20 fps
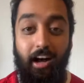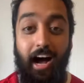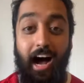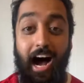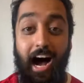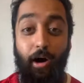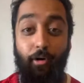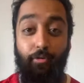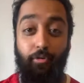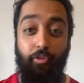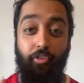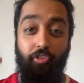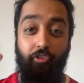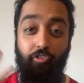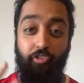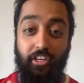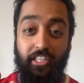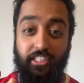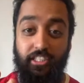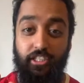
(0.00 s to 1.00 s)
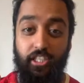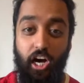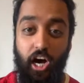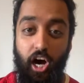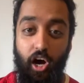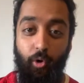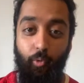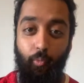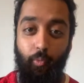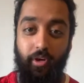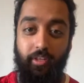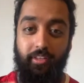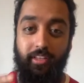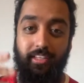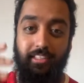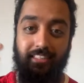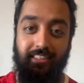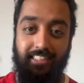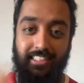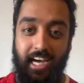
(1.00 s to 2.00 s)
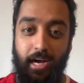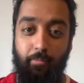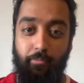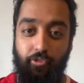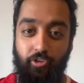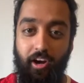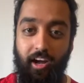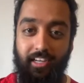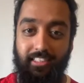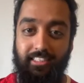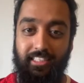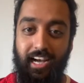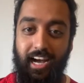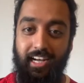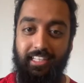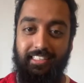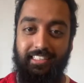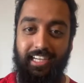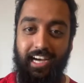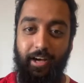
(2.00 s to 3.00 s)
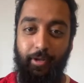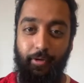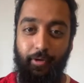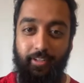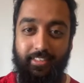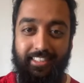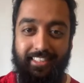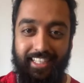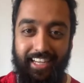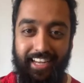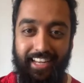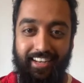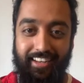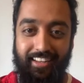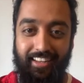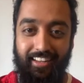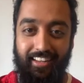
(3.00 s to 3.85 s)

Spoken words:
how to 3-star with Zap Drags at Town Hall 10.